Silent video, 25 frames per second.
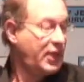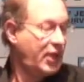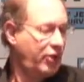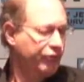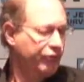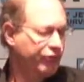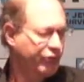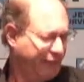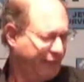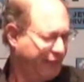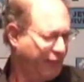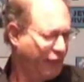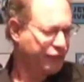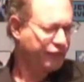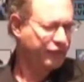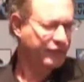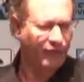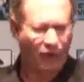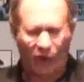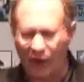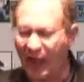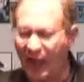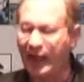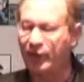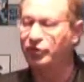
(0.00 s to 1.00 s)
So first
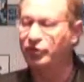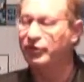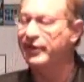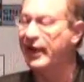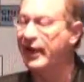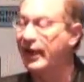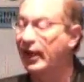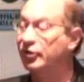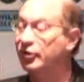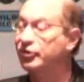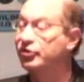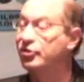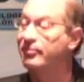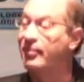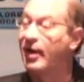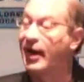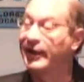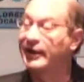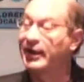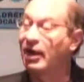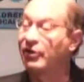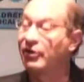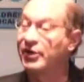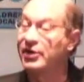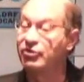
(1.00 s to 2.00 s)
of all, how do they
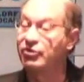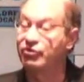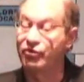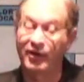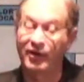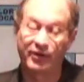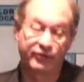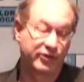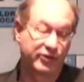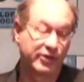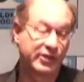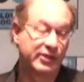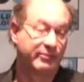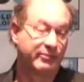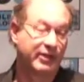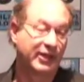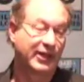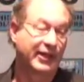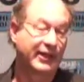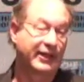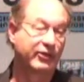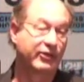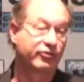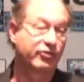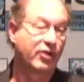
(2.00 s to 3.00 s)
undermine our interests in the
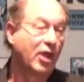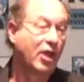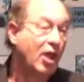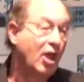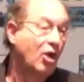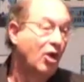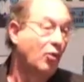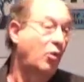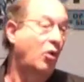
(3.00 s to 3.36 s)
Middle East?